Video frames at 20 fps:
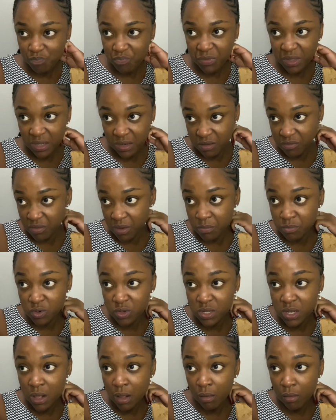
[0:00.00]
and if I'm to
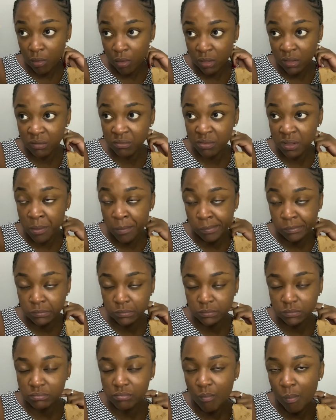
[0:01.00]
tell all of them,
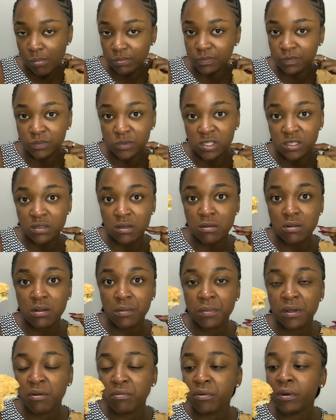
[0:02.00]
it's going to be
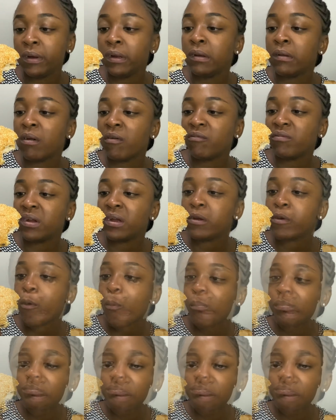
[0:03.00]
a really long video.